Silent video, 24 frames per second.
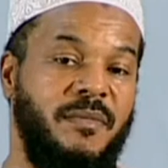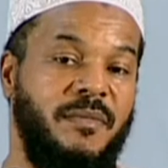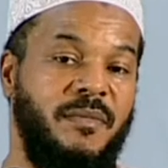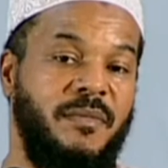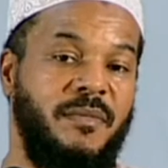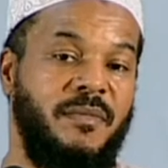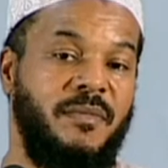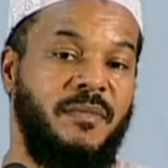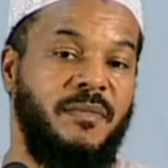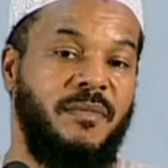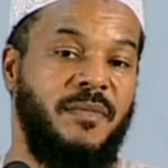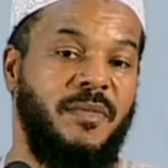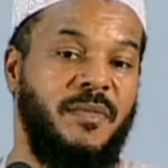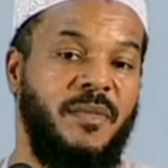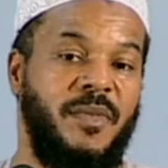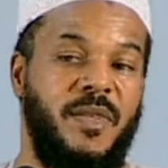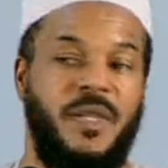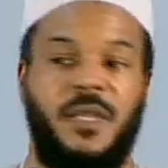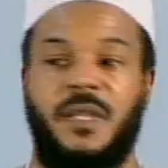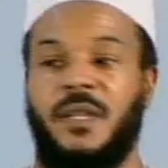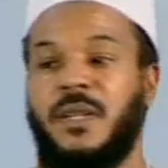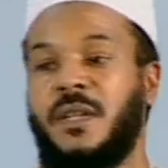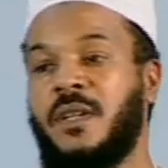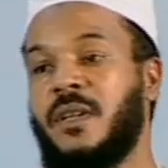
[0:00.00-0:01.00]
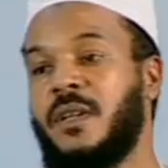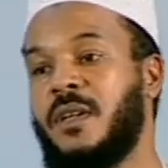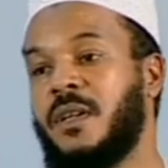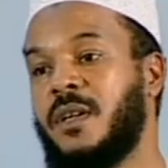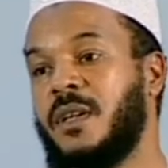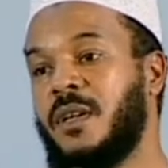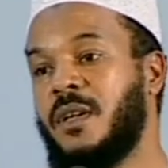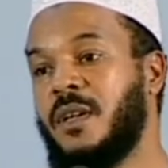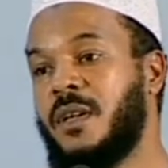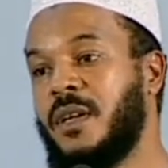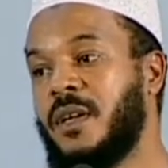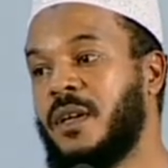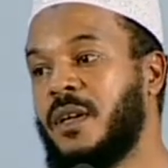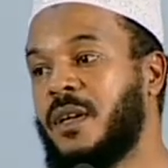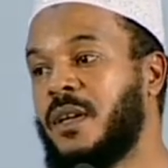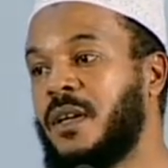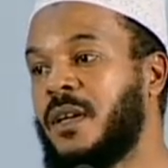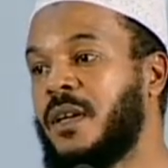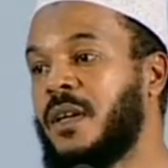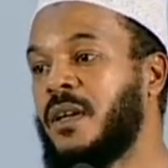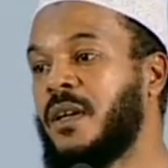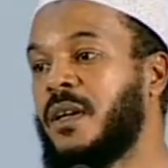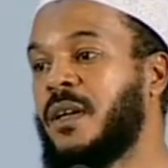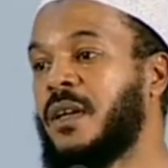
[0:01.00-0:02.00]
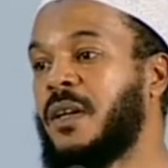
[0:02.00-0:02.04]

No one is speaking in this clip.